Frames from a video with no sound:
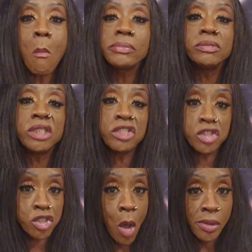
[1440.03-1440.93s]
This is
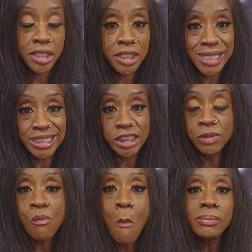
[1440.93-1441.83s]
so good, guys.
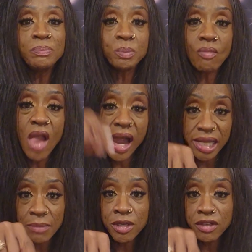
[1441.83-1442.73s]
I
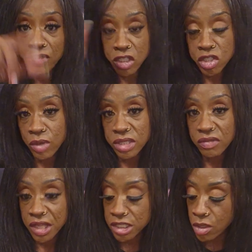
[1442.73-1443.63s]
am going to finish the rest of
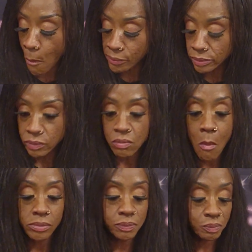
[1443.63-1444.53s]
this.
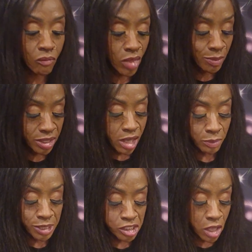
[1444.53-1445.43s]
Let me cut
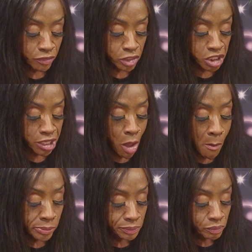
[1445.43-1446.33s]
a piece off for Chico.